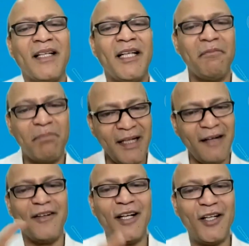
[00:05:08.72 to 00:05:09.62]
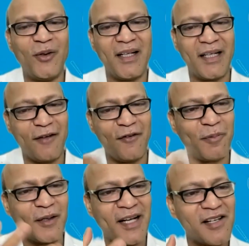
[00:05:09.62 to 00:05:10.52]
He believed in you and gave you
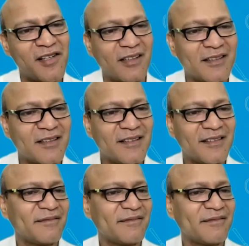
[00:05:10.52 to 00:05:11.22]
potentials.